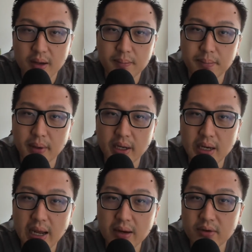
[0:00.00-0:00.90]
But
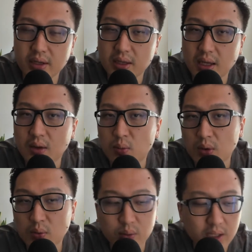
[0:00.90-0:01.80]
end of the day,
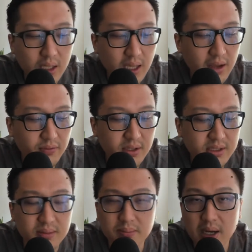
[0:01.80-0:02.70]
when we have
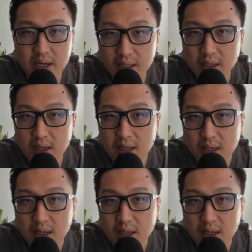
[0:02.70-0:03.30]
this in mind,